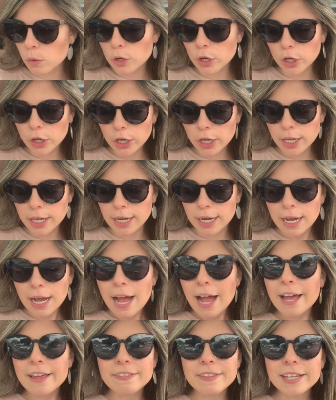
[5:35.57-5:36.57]
good.
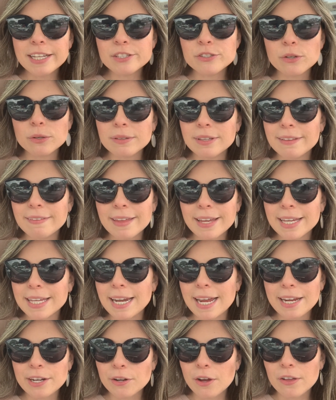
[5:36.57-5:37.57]
I think it's only like an
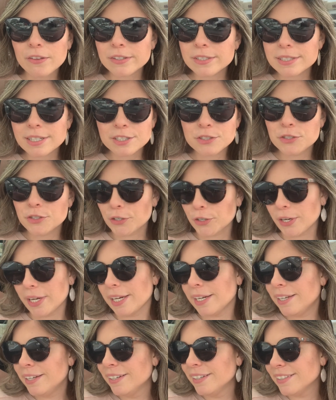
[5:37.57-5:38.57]
eight dollar
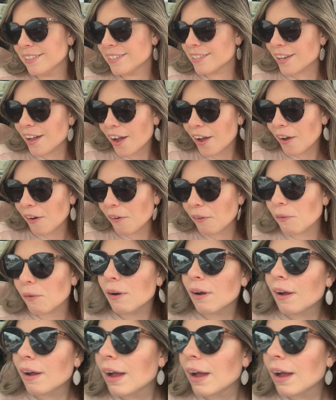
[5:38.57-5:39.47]
sunscreen. So